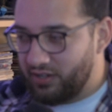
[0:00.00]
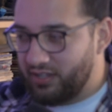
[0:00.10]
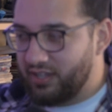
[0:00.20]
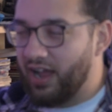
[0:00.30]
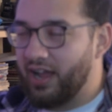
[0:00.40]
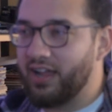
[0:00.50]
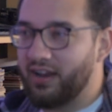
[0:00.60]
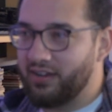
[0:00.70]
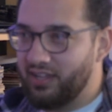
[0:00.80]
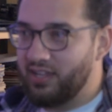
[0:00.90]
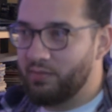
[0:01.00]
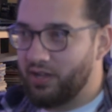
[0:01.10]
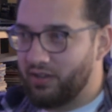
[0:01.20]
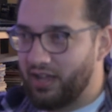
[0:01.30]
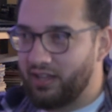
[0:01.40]
got an
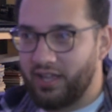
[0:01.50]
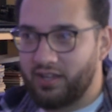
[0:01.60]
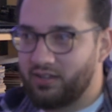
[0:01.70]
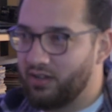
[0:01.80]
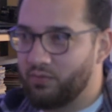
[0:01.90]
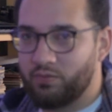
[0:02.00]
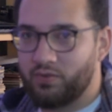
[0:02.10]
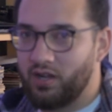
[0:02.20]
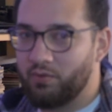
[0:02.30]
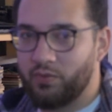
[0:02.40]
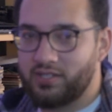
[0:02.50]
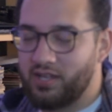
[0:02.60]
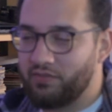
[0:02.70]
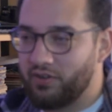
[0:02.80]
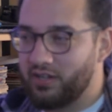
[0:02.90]
email like a couple weeks
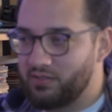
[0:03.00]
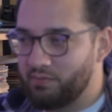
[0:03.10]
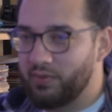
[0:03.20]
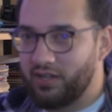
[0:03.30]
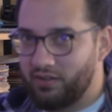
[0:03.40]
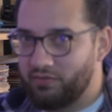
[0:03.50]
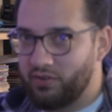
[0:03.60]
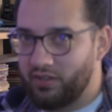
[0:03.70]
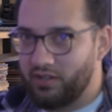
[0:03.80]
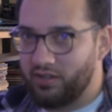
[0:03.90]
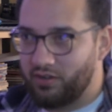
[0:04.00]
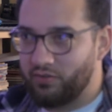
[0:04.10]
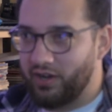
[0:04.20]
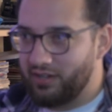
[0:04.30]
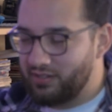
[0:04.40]
after I submitted for the
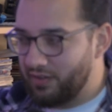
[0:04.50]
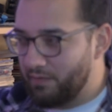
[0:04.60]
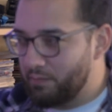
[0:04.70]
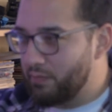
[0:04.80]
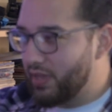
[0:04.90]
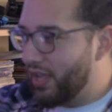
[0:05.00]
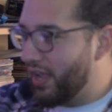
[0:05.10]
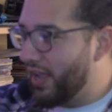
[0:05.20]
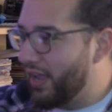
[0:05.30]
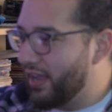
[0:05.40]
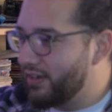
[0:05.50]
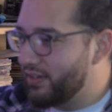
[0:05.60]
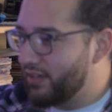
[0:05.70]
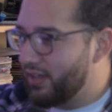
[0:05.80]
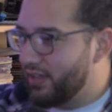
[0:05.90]
grant. Yeah.
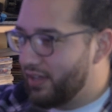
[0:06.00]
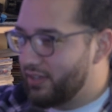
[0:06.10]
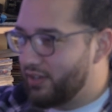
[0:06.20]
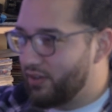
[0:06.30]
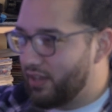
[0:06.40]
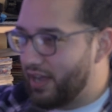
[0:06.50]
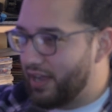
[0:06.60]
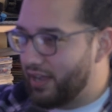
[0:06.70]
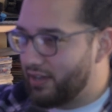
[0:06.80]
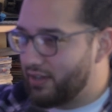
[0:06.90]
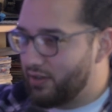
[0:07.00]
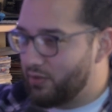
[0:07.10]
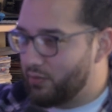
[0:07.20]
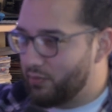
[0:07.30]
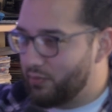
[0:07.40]
And they're like,
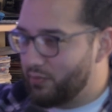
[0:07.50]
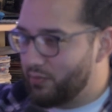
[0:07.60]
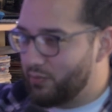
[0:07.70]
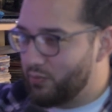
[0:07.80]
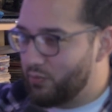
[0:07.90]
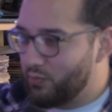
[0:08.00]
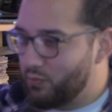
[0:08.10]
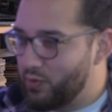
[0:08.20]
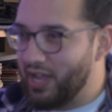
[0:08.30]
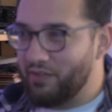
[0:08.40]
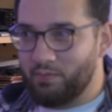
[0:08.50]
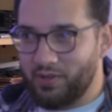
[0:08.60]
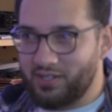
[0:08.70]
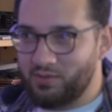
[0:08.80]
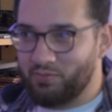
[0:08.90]
we have a
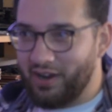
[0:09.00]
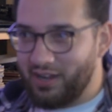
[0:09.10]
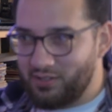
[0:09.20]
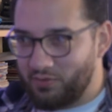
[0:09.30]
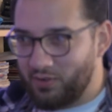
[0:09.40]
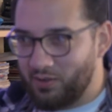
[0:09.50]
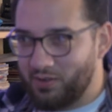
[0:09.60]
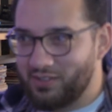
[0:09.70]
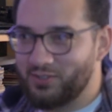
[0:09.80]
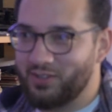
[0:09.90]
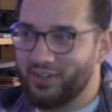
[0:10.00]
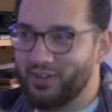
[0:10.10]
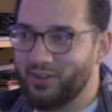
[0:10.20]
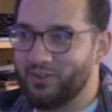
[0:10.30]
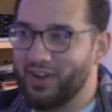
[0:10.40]
big surprise for you concerning
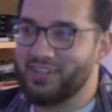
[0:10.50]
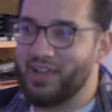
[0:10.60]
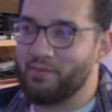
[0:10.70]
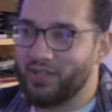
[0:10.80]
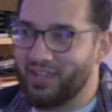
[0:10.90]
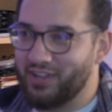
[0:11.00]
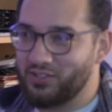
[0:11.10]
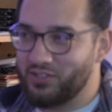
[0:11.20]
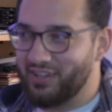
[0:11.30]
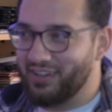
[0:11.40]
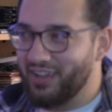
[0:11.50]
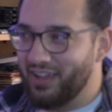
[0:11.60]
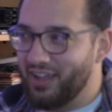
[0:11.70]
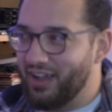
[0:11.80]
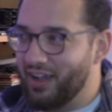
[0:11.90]
your grant
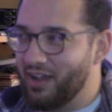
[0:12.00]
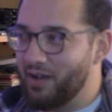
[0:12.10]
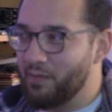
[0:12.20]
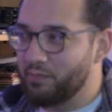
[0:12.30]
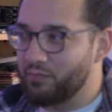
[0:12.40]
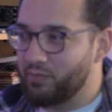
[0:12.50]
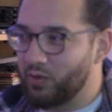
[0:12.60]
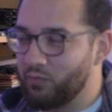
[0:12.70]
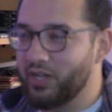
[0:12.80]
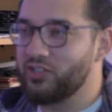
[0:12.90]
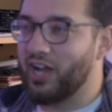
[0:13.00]
application. Reach